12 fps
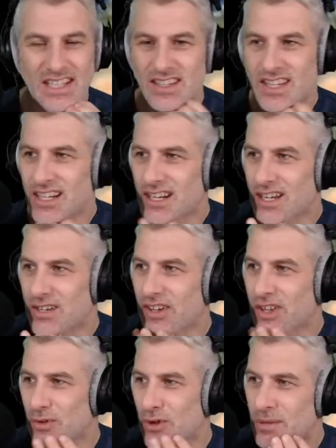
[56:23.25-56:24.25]
and then a load of
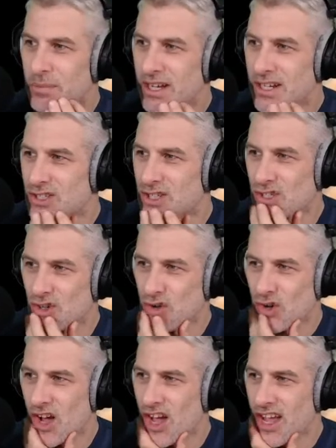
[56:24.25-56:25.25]
other Ribenas just
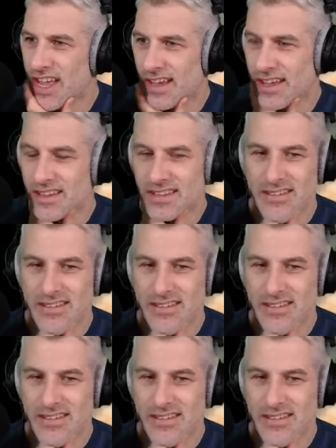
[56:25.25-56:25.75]
crying.